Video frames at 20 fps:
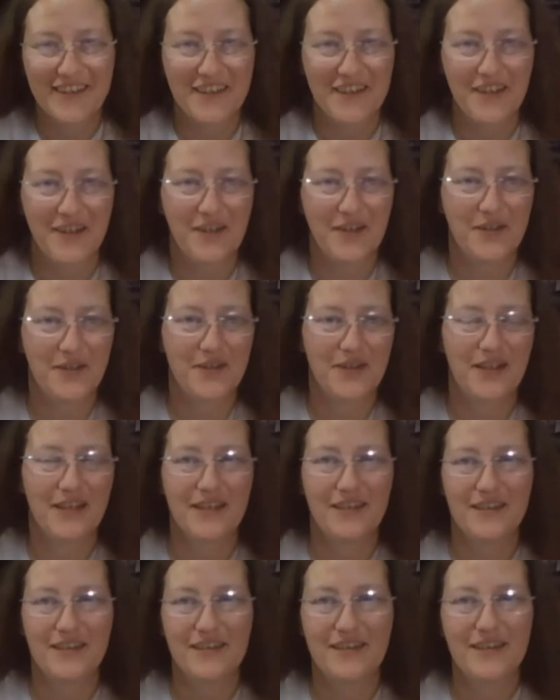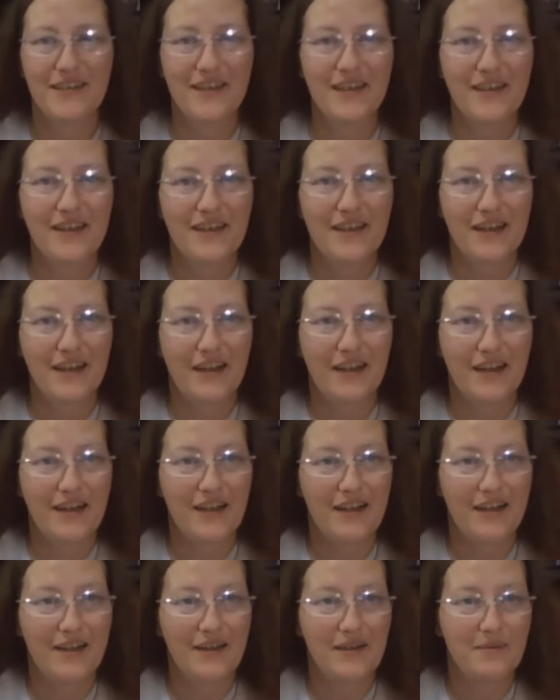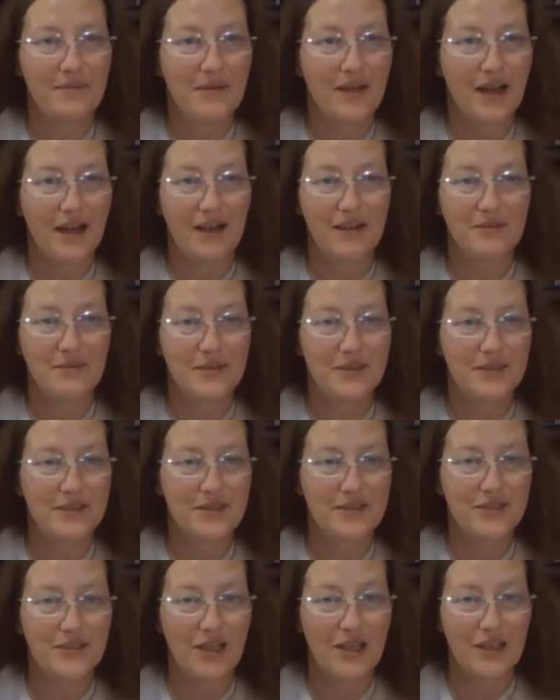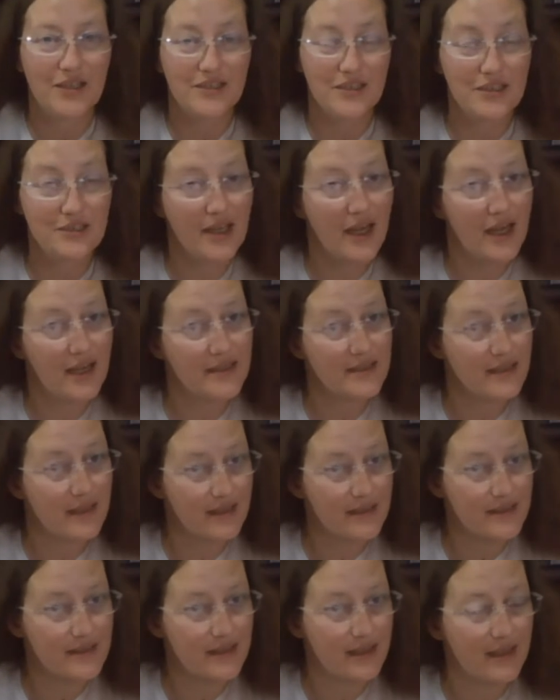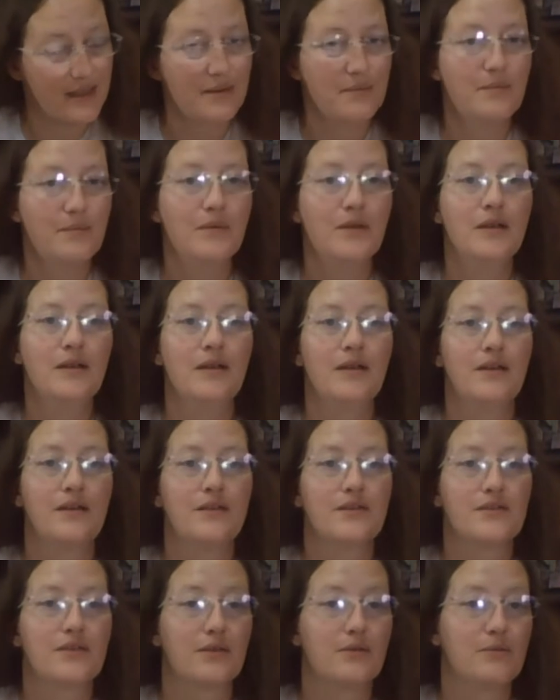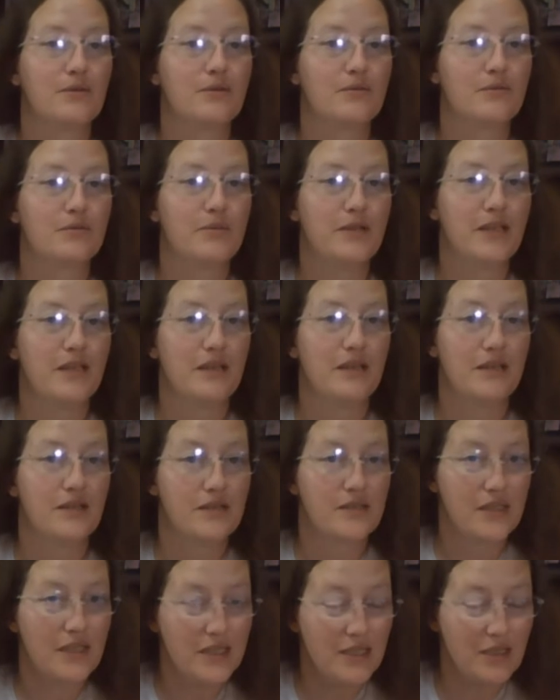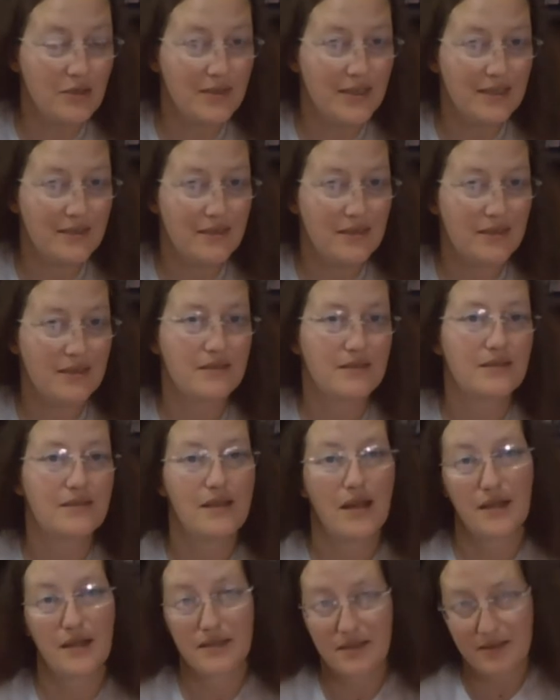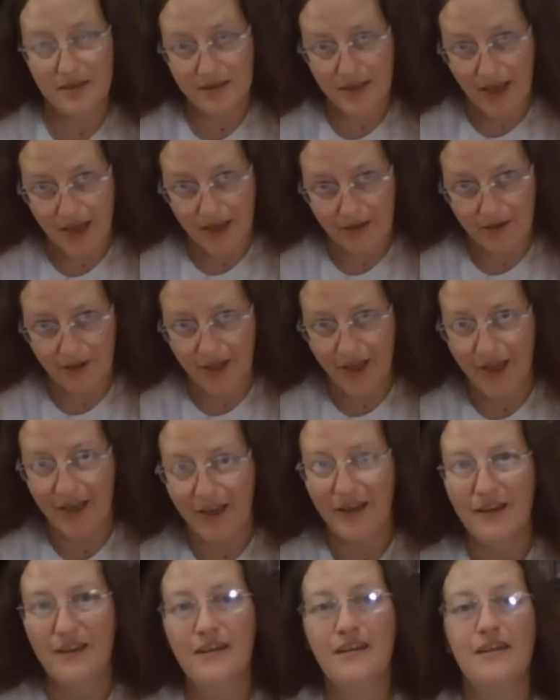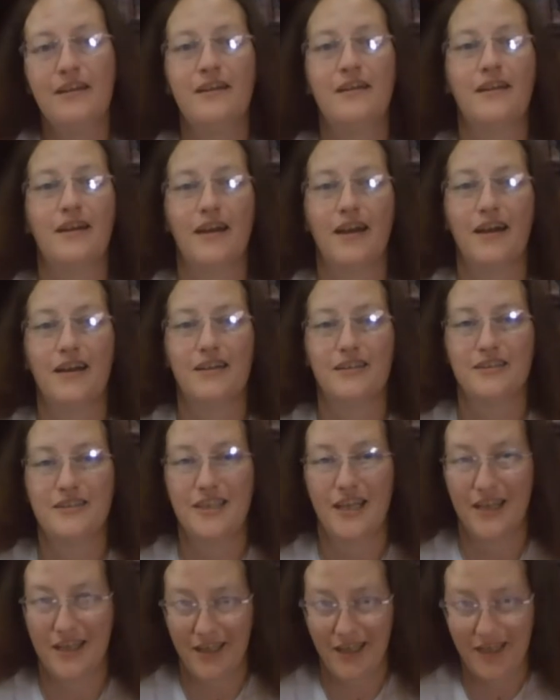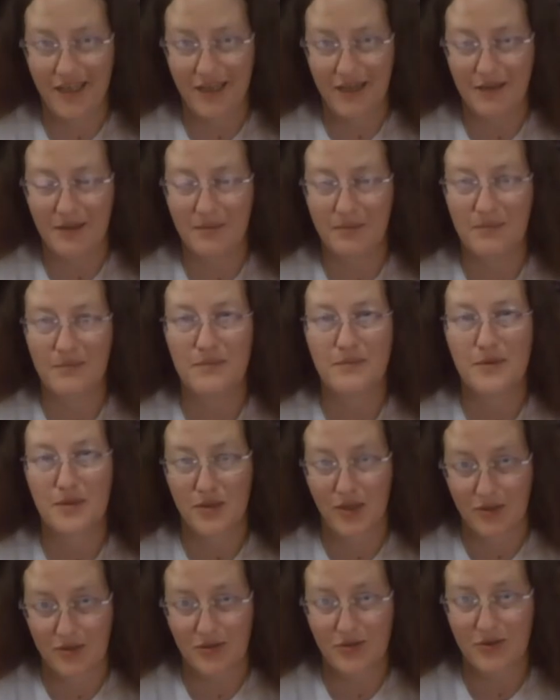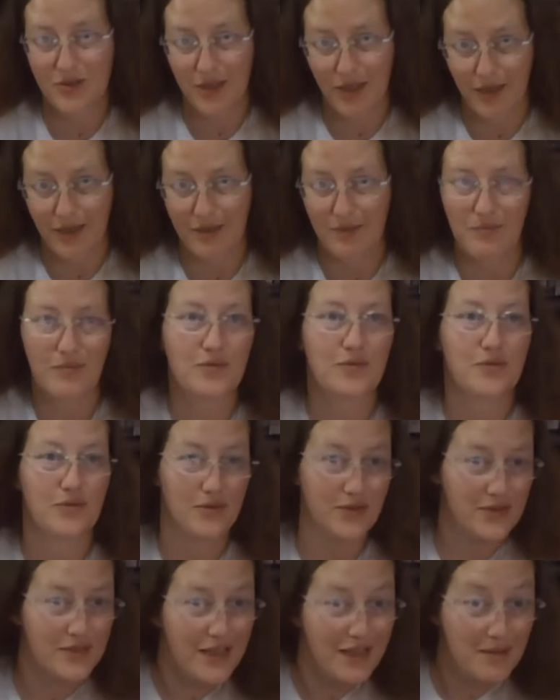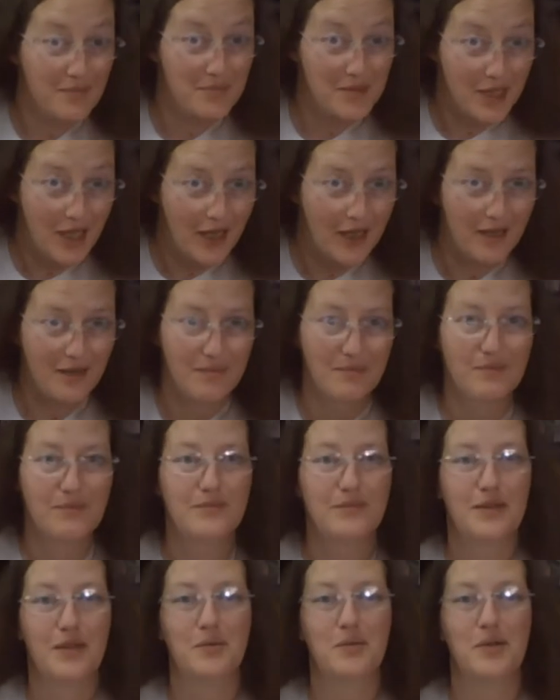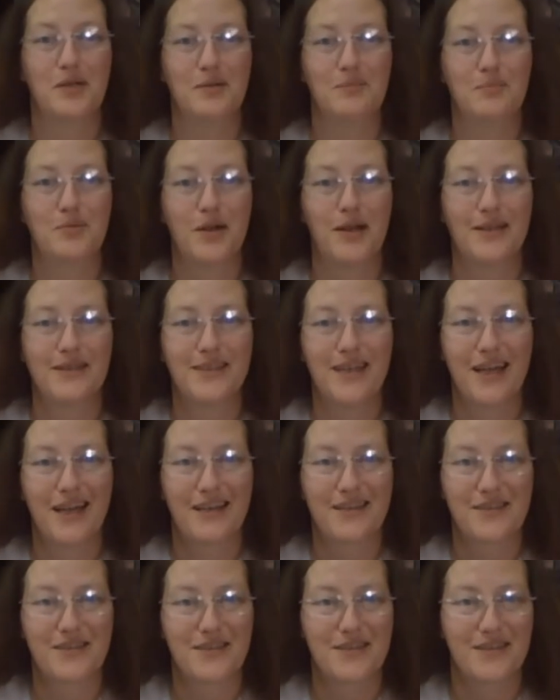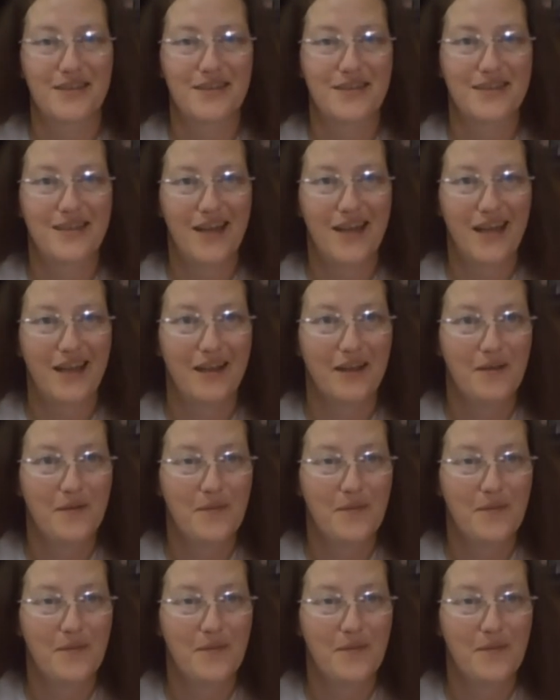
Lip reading: All right, I will talk to you guys next time. So we will be continuing this next Saturday at 10 a.m. Central Time, or the same time that we broadcast this today.